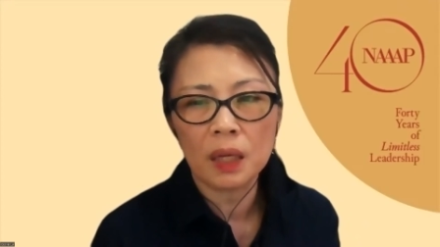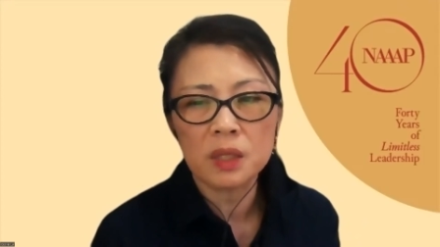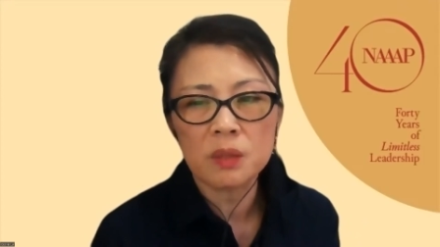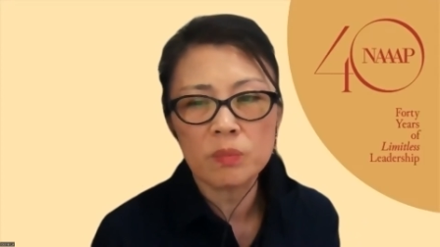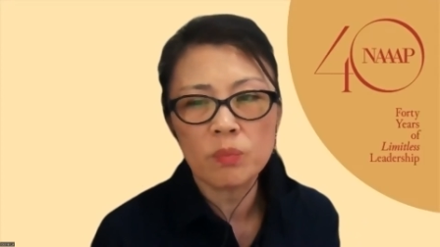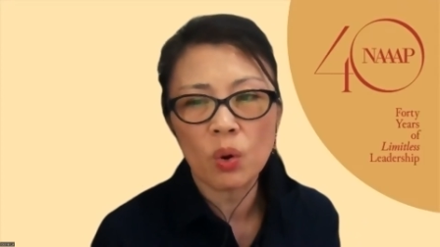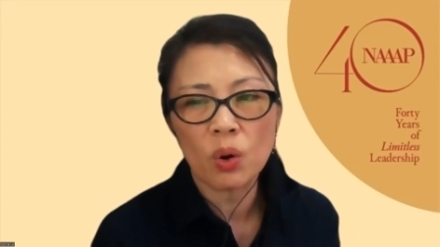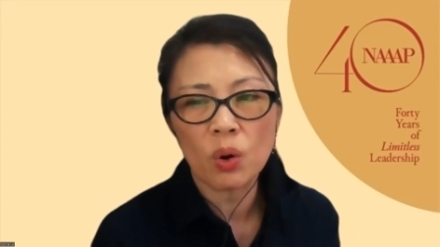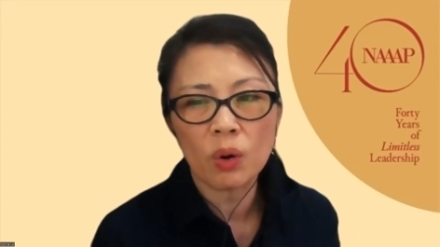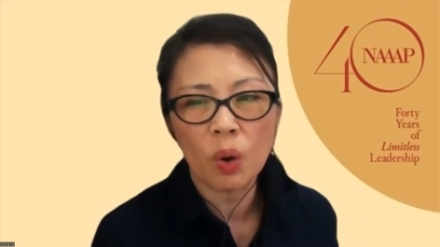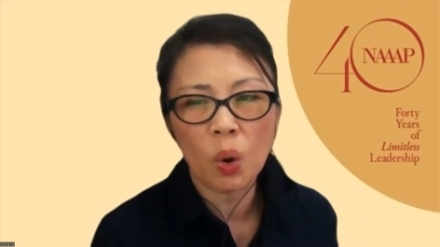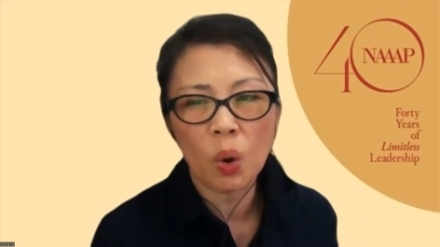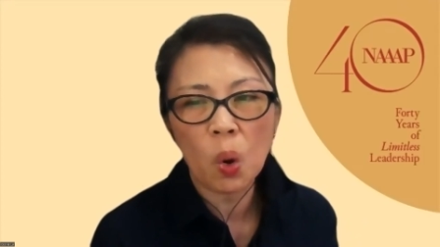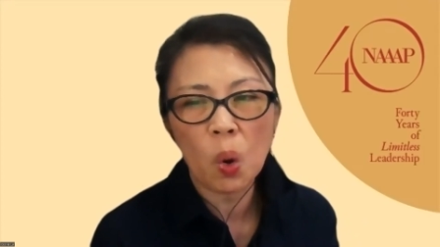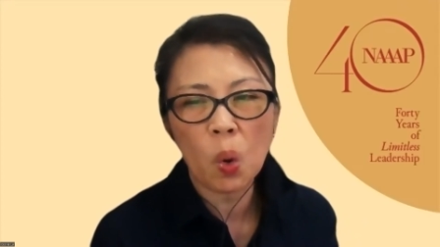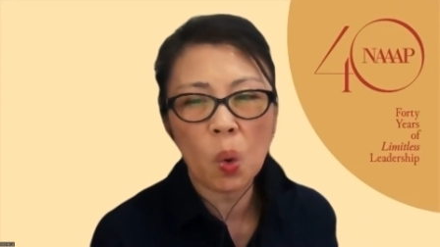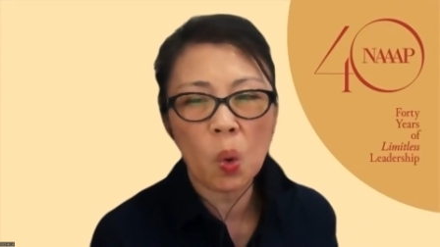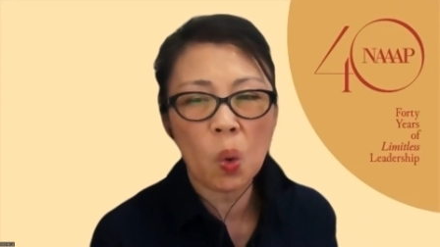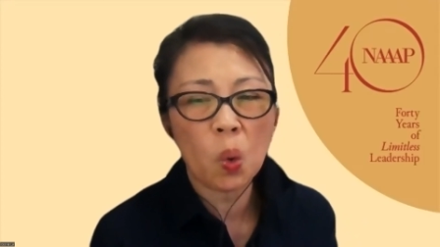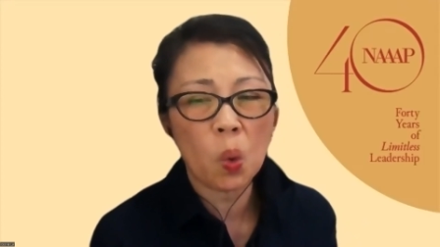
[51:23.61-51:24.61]
more
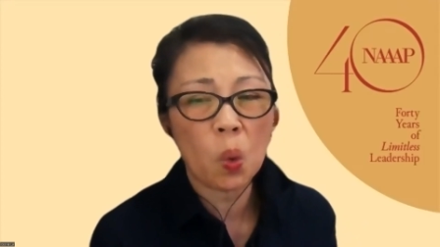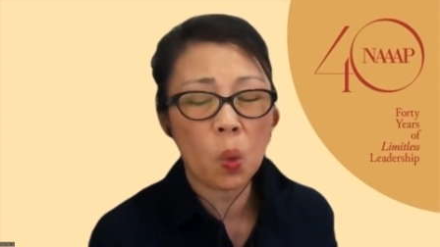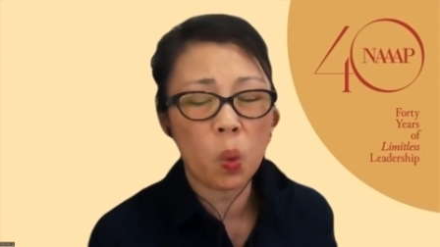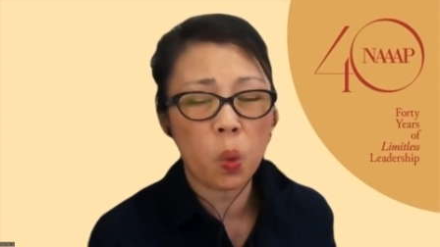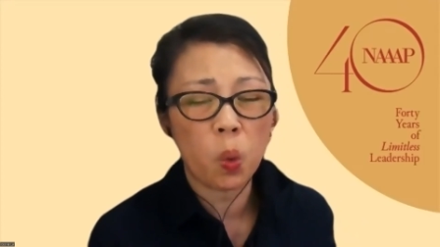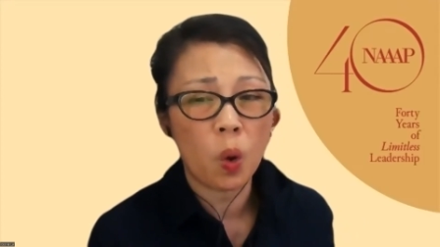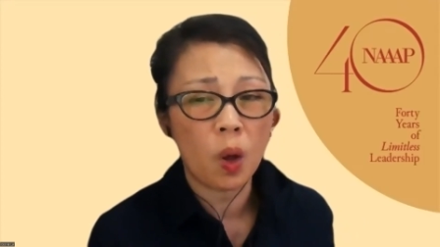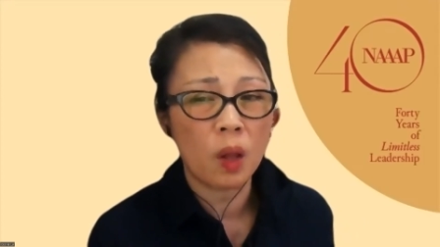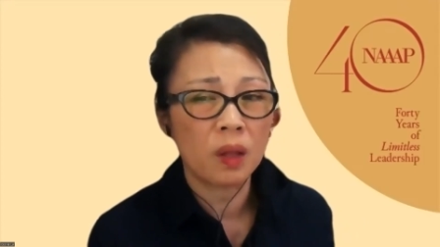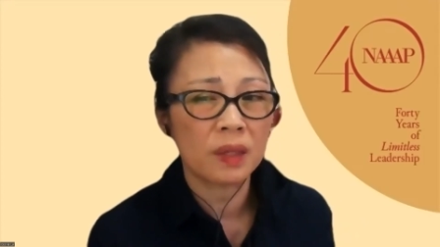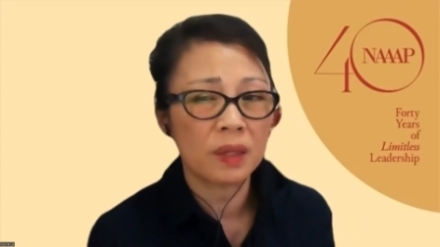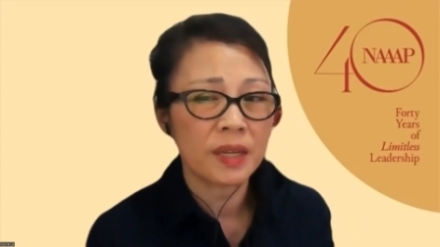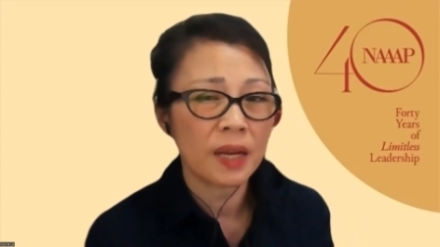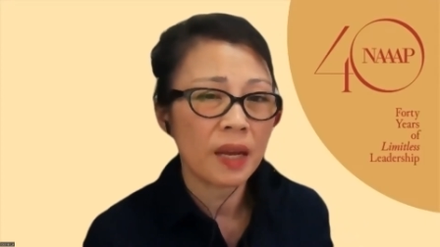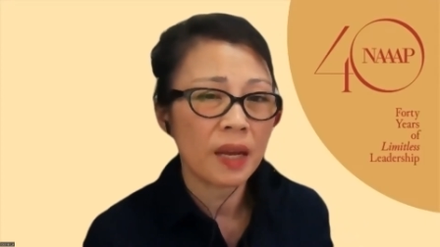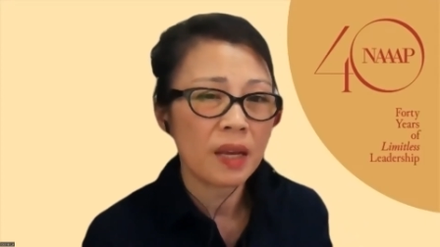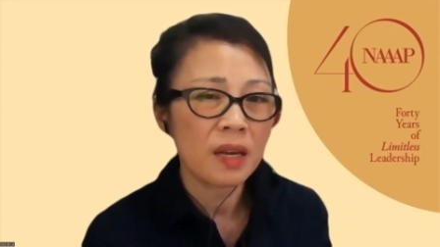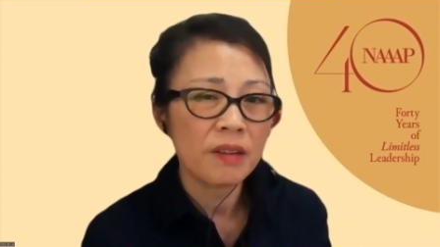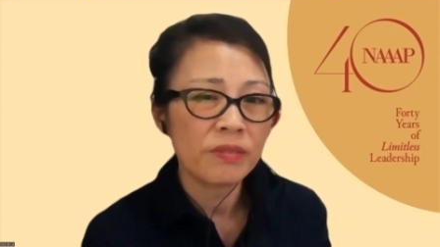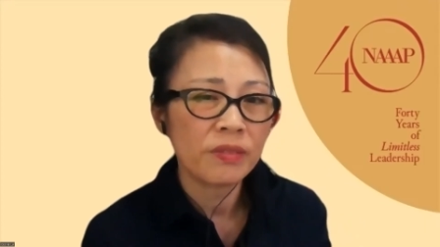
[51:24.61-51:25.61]

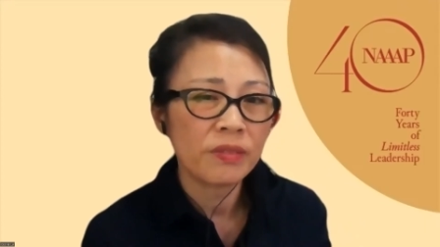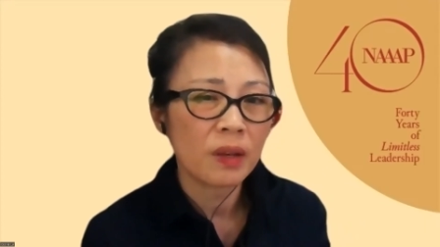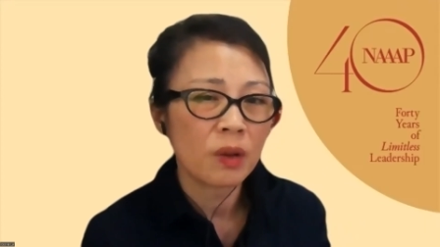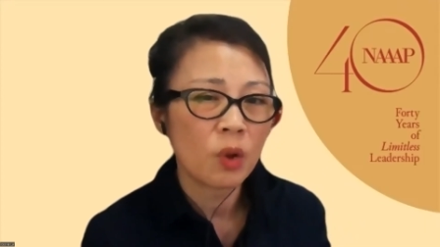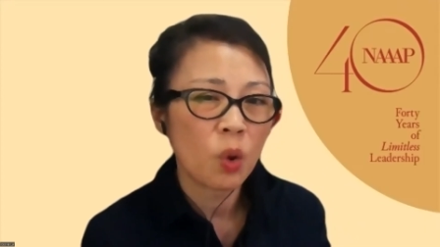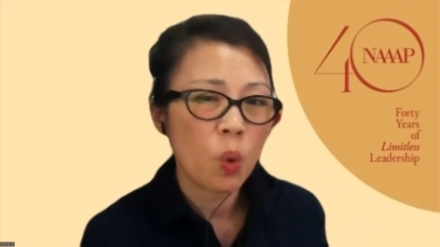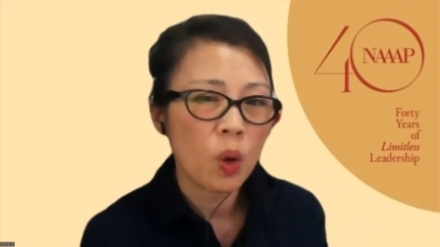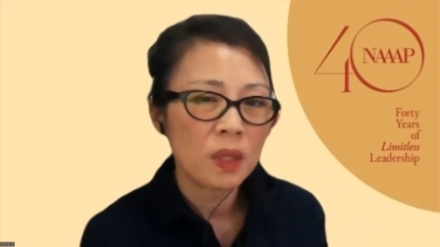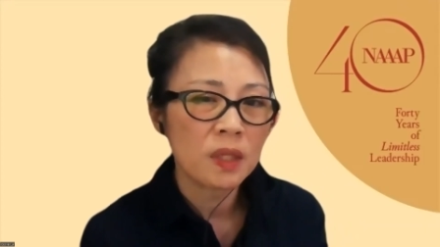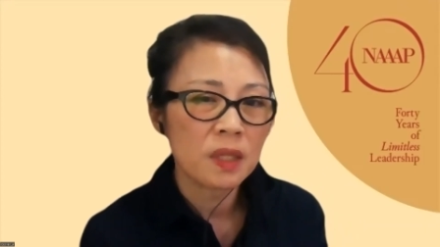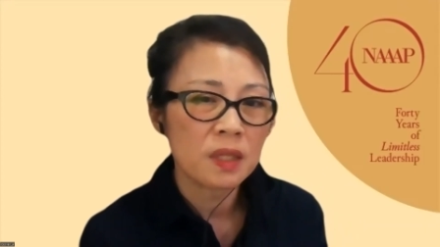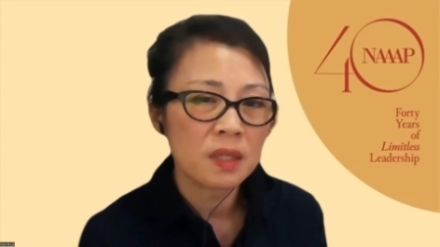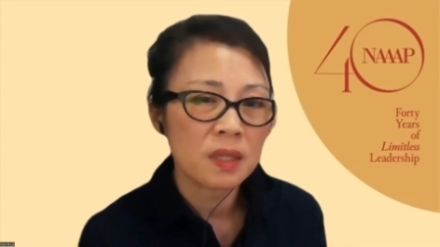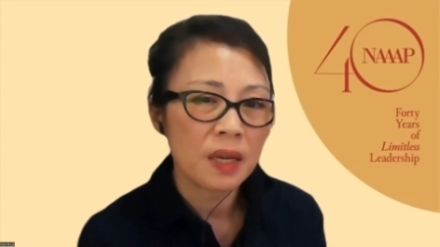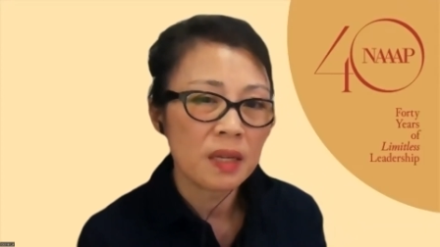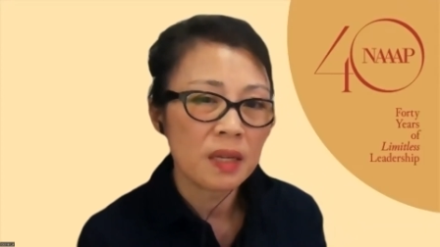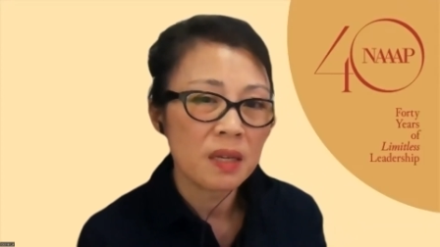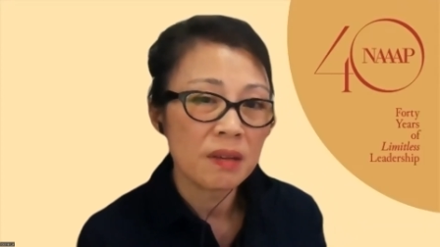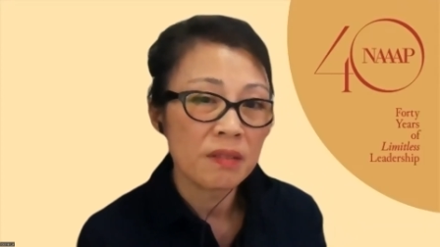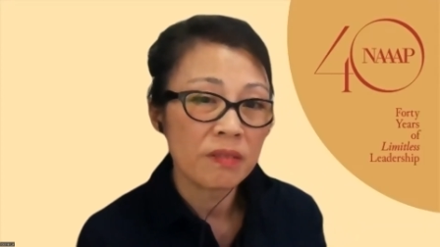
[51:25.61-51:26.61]
qualitative than
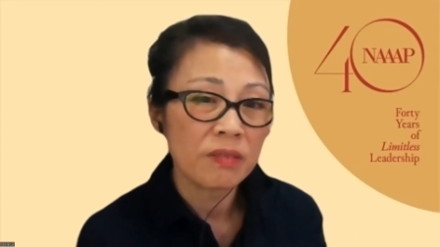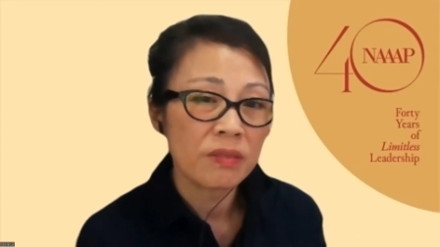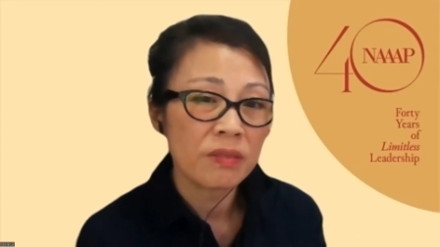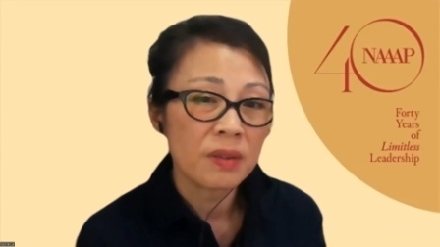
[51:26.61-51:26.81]
quantitative.